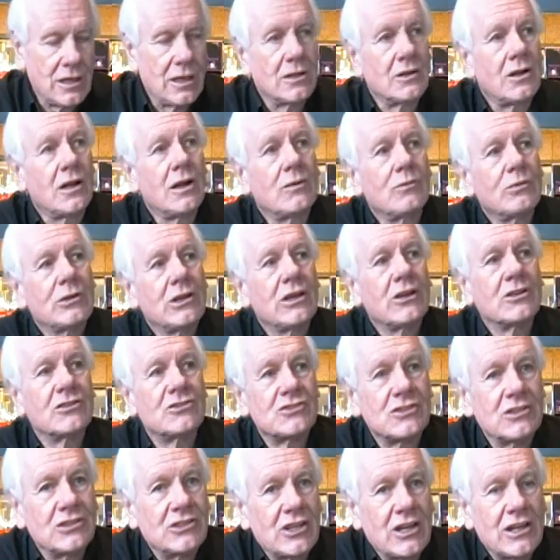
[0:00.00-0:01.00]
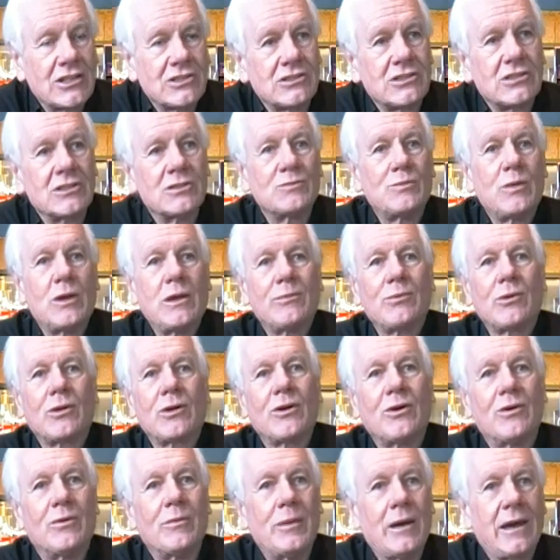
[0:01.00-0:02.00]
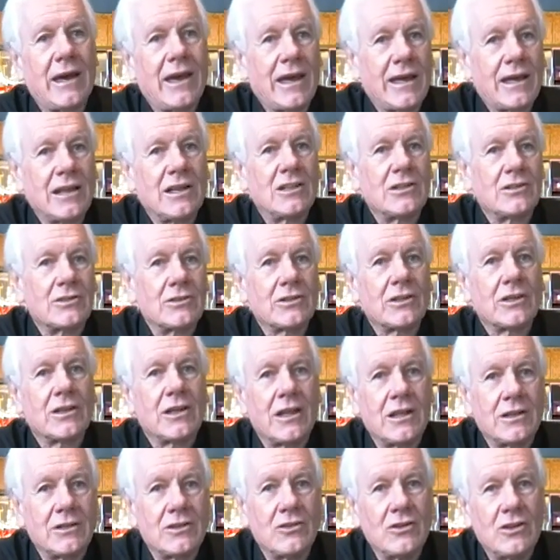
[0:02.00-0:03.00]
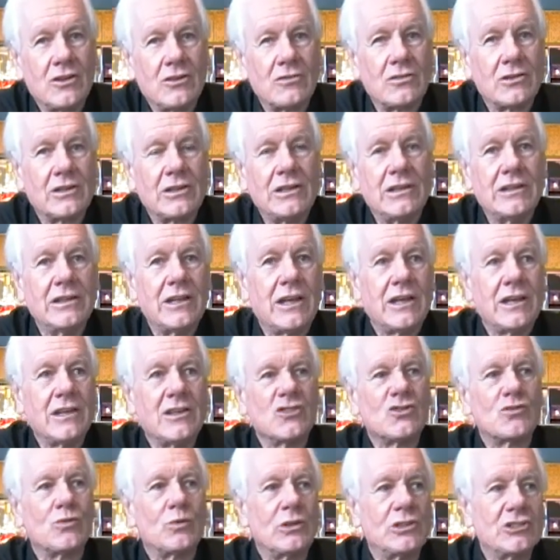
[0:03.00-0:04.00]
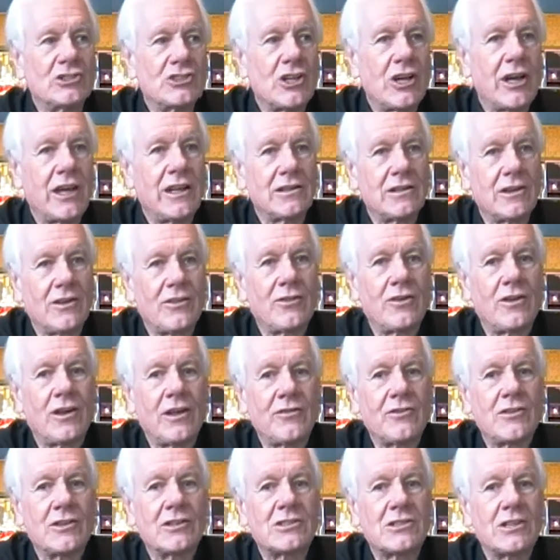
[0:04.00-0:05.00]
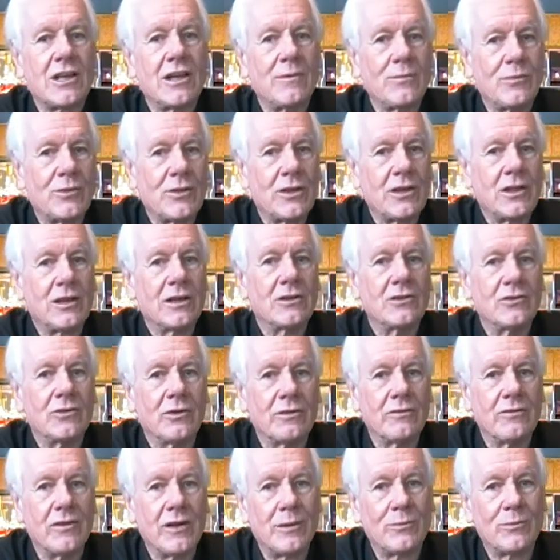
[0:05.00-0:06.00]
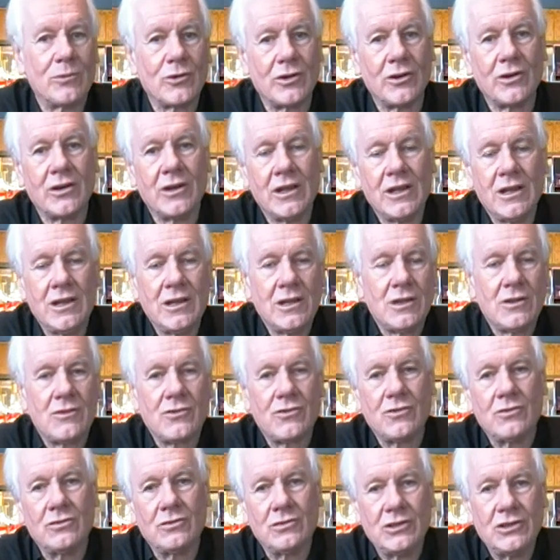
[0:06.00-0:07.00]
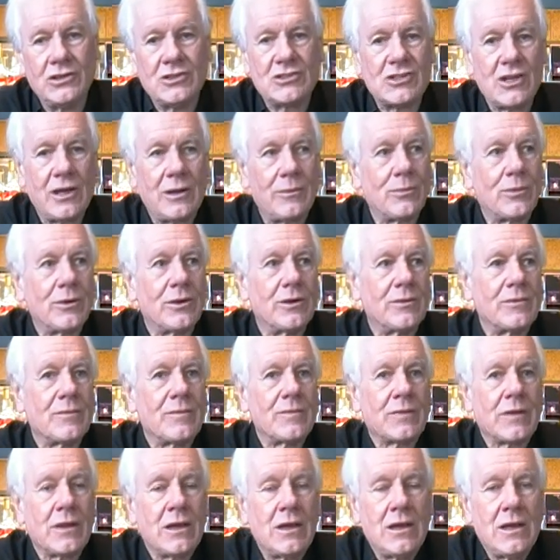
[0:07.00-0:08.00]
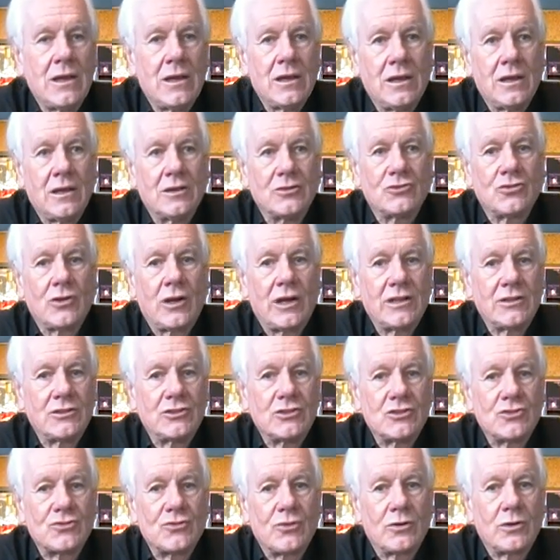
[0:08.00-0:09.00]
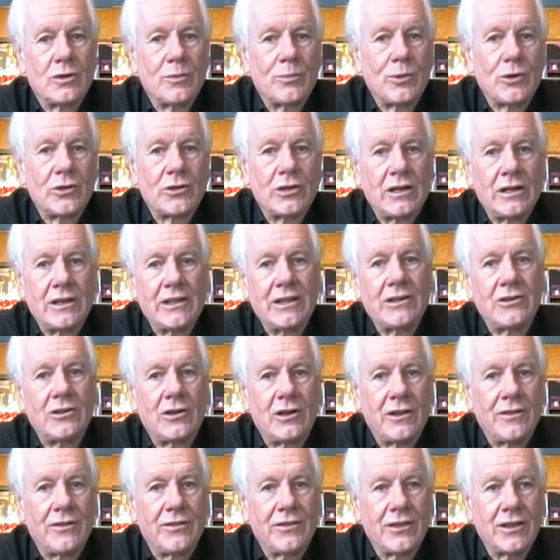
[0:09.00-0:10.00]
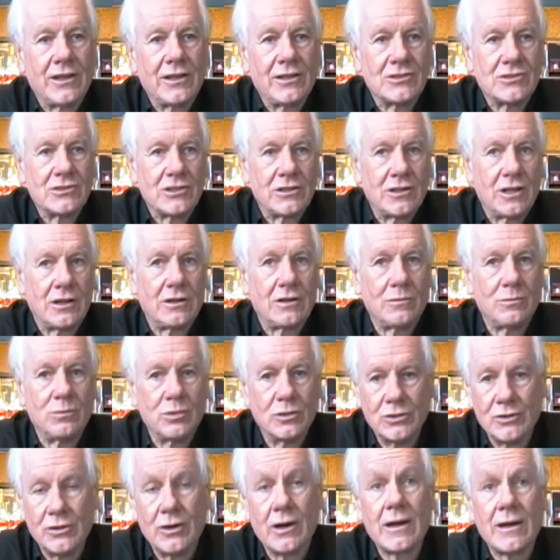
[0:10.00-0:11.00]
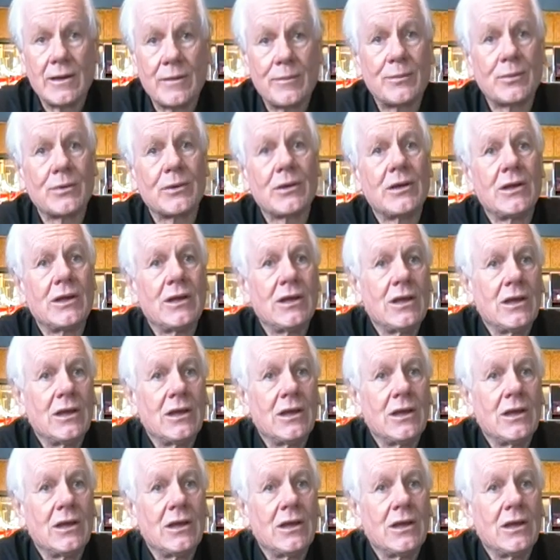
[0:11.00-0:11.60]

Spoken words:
And all we could suggest is people go back and look at the early days when China thought the same thing in November through December and tried to sort of put a lid on things, and it all blew up.